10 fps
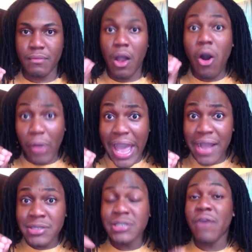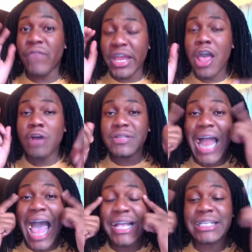okay? Videos that
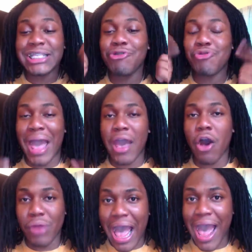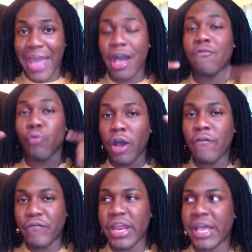I can see with my own eye of real
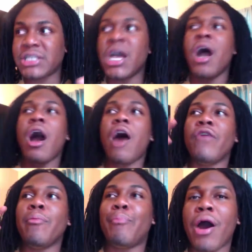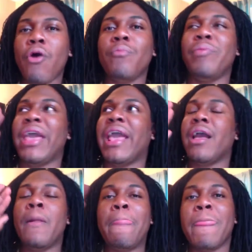footage of a boat being,